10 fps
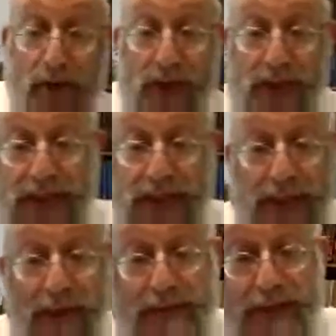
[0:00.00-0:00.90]
here between the
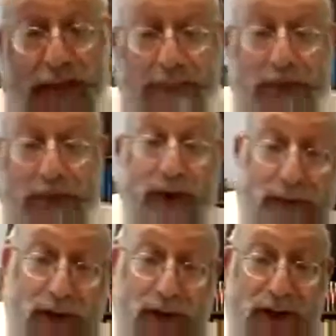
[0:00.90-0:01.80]
Mechaber and the
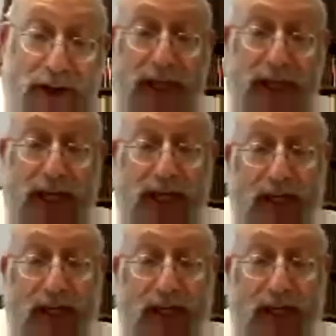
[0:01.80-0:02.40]
Ramah in Orach